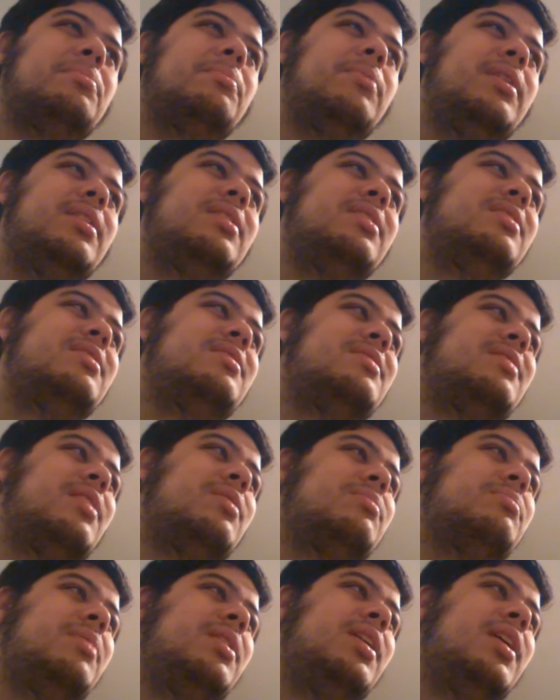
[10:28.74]
When he
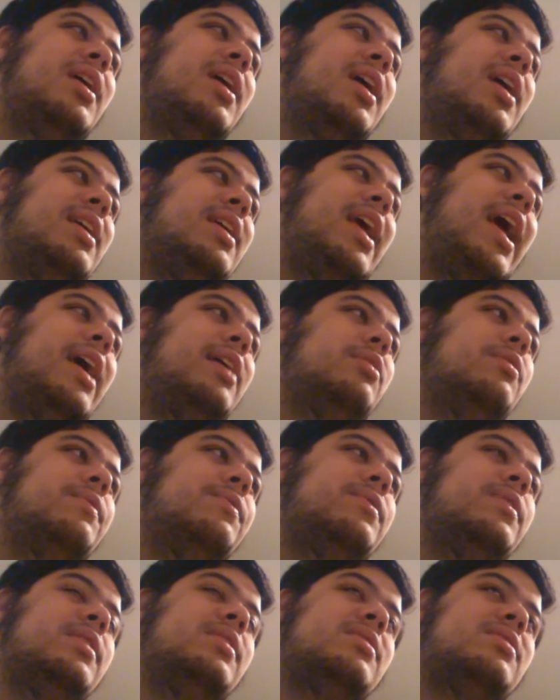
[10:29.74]
told me, yeah,
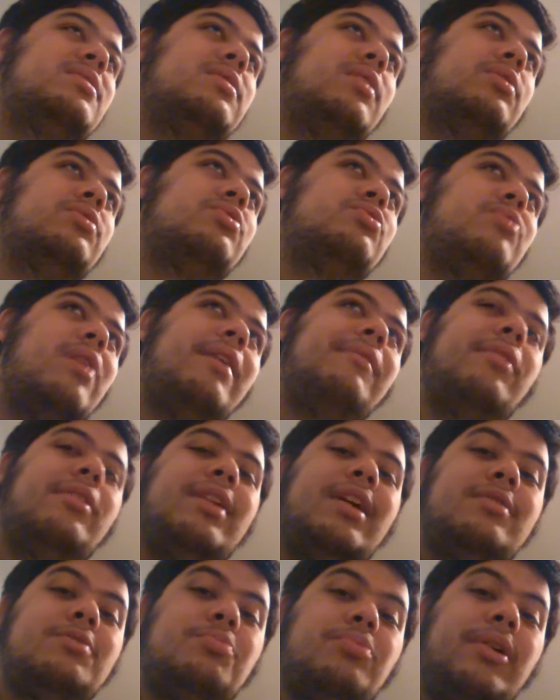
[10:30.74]
you've installed the driver,
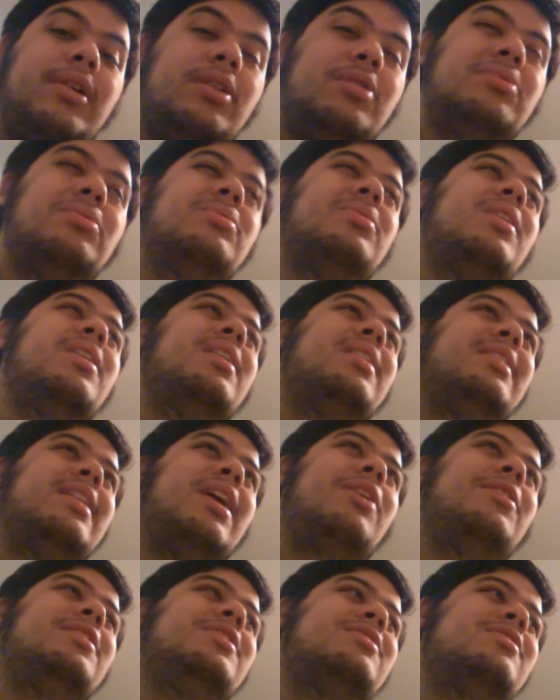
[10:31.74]
that's pretty cool.
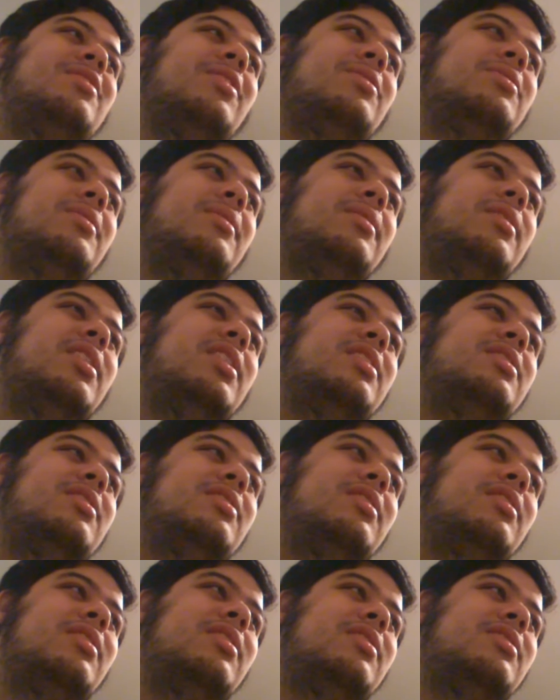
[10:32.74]
Now install the,
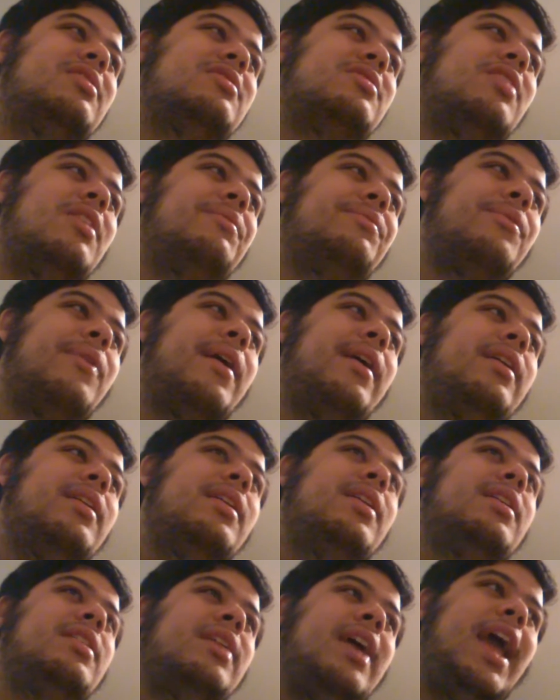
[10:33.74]
the, the software.
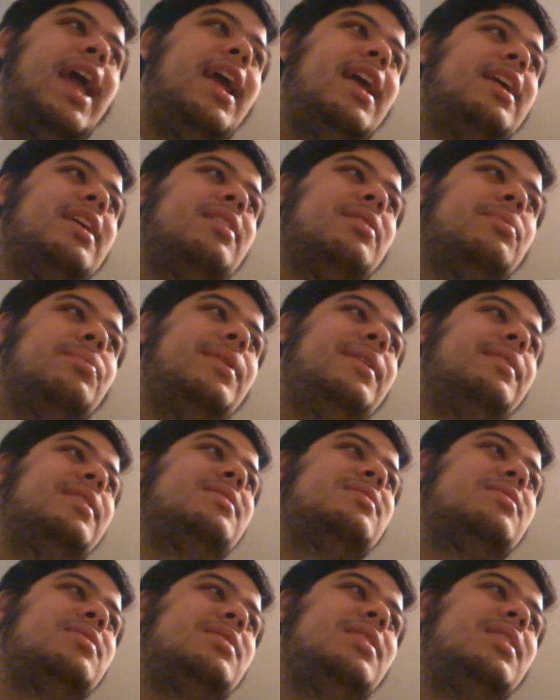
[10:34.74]
Hey, we
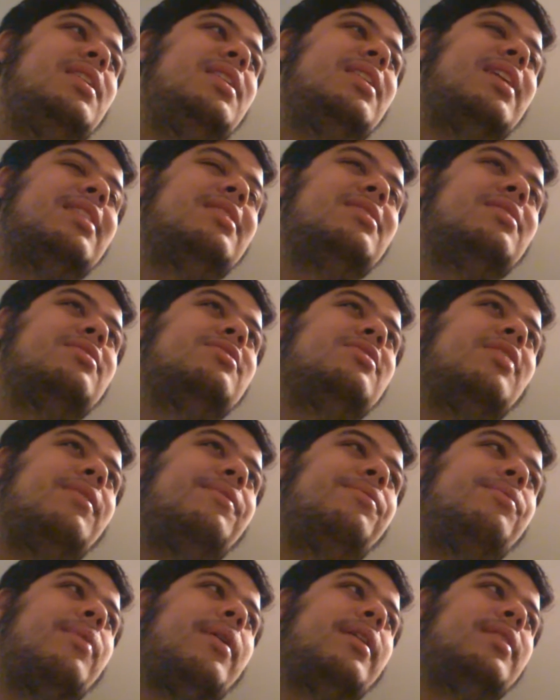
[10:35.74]
see that the
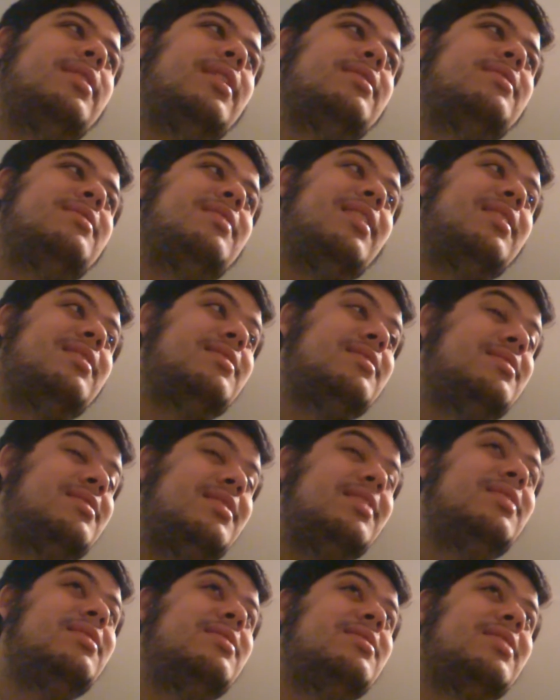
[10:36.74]
software there's there's
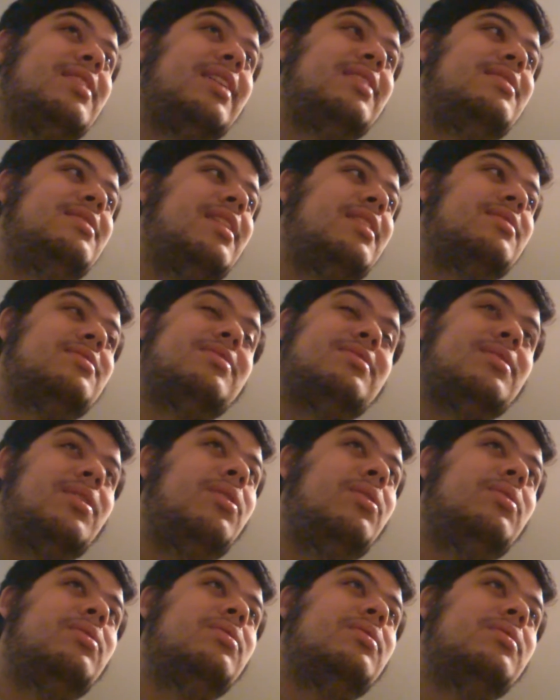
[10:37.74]
still that there's
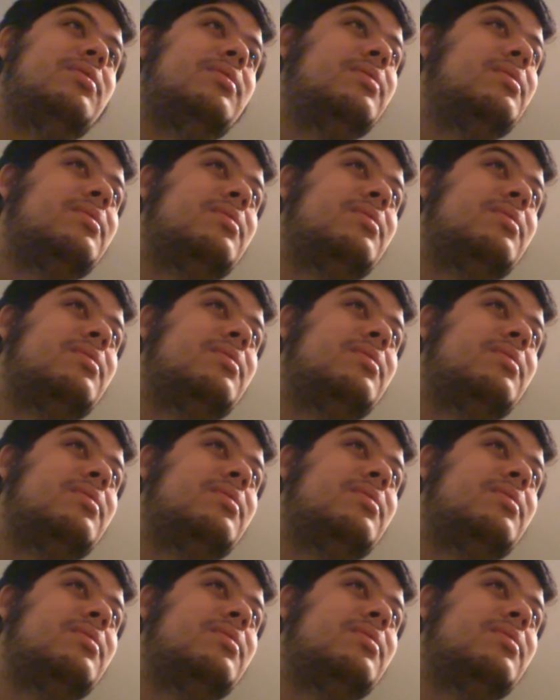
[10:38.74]
all